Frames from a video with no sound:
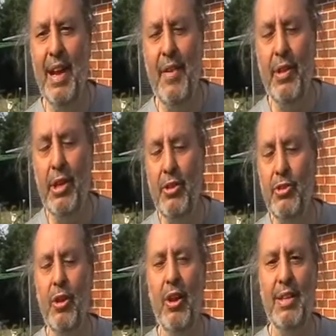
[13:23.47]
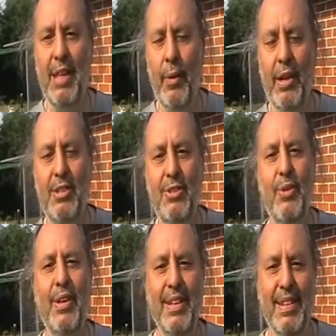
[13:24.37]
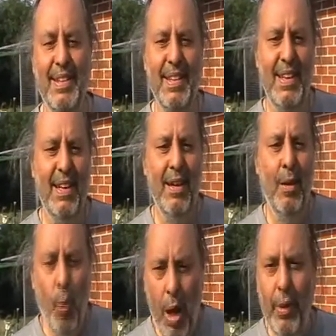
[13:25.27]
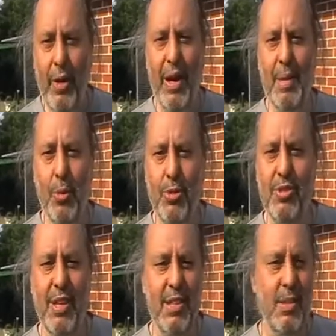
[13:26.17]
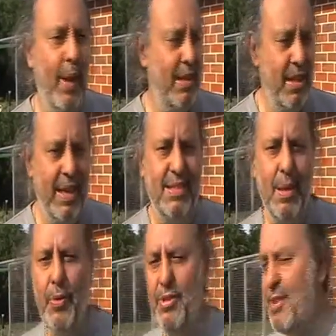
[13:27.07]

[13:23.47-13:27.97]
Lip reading: Everything you can do like that, we're actually doing it. While we're getting more seeds, and we're actually letting some things